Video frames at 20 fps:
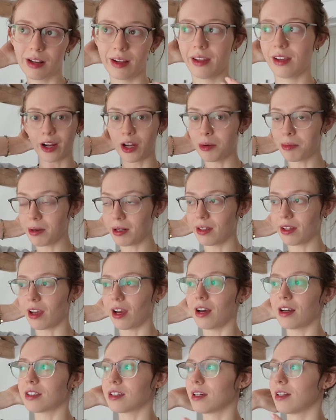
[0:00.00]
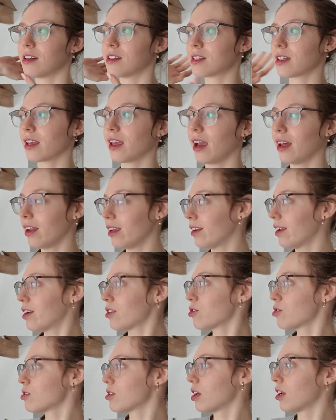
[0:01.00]
like opening the curtains, getting in
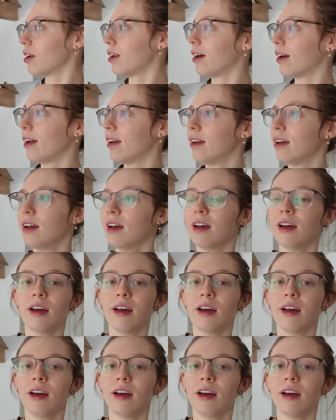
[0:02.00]
natural sunlight,